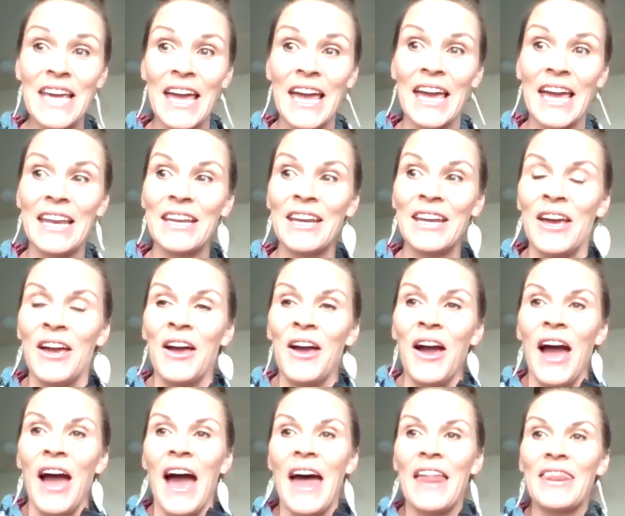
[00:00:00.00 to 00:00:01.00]
And
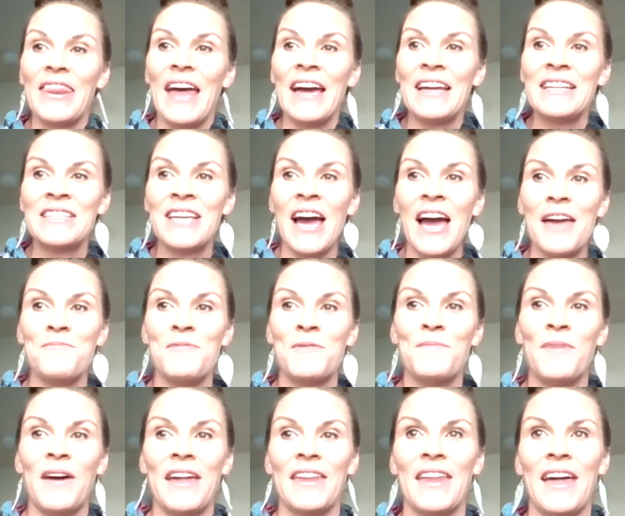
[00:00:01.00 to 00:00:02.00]
at that time in
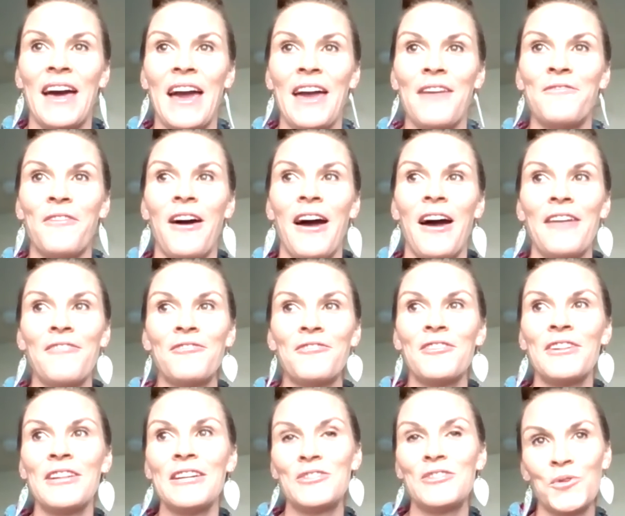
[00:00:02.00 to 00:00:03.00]
my life, I
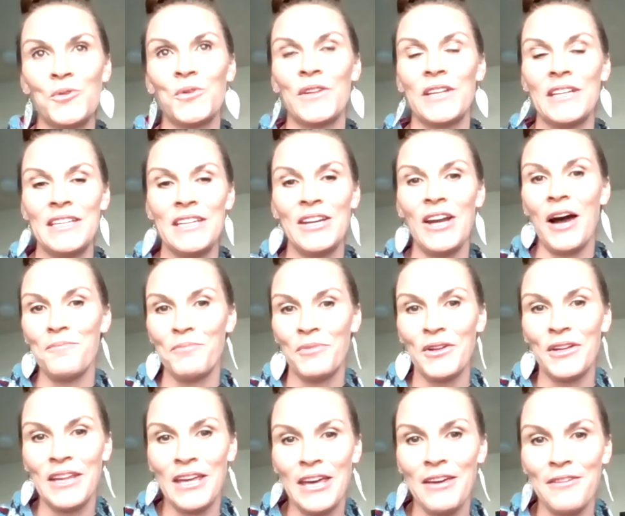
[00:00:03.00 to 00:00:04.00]
really, truly did not
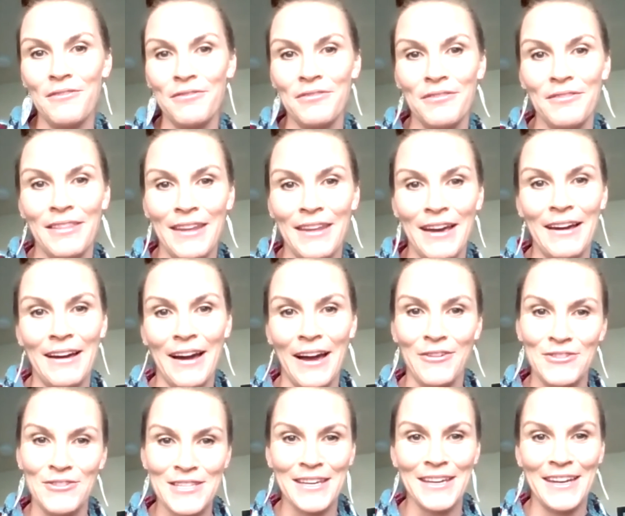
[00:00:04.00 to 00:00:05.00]
believe that I
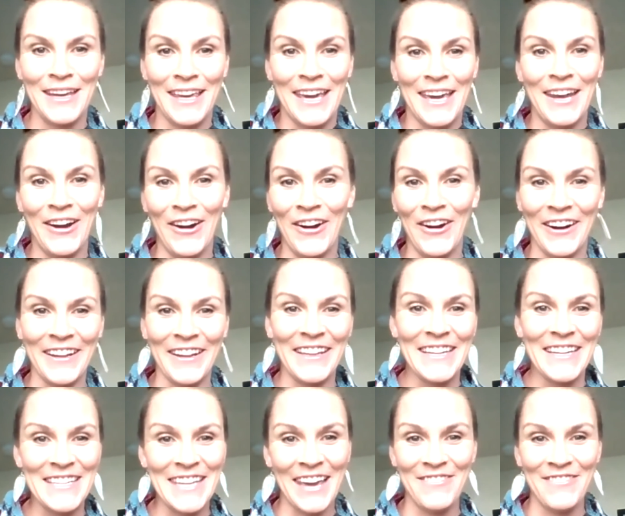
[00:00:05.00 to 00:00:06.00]
was going to get a Harley
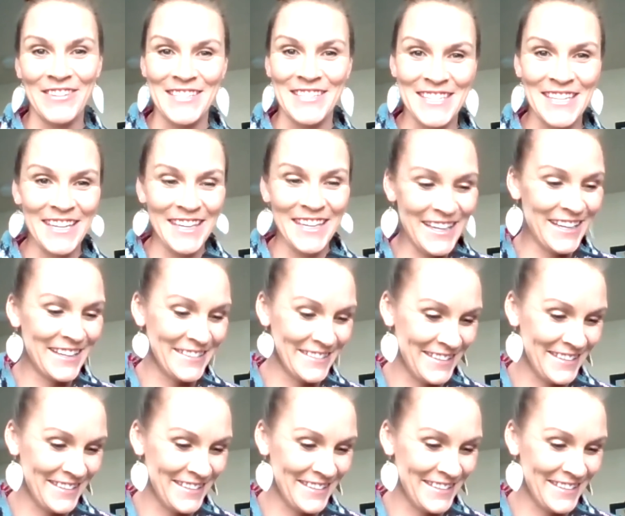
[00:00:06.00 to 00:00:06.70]
Davidson.